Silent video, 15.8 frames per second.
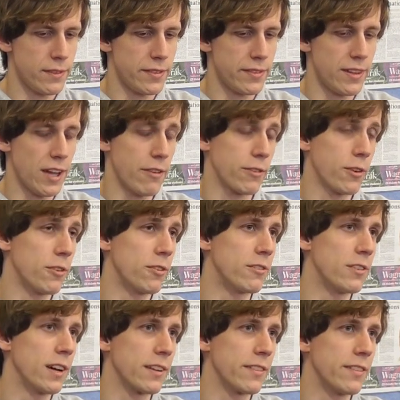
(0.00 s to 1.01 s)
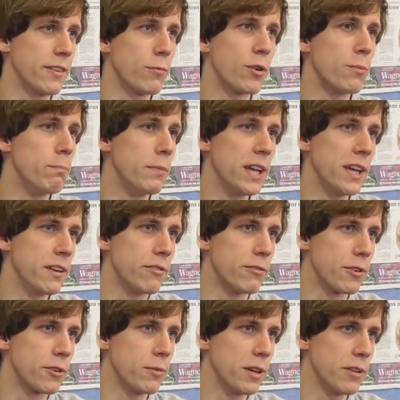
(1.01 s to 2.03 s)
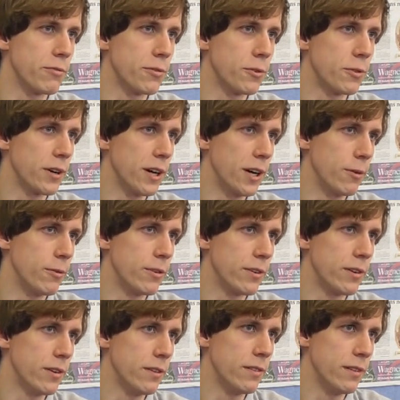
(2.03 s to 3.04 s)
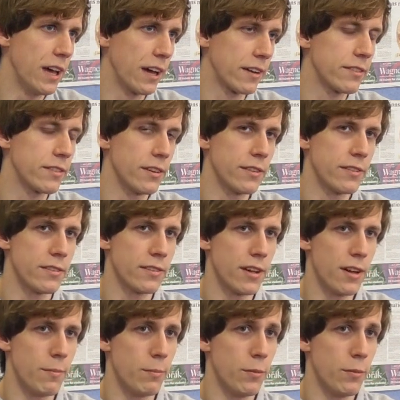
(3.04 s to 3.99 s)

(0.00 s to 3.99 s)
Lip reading: staff contracts, they were made for 24-hour access.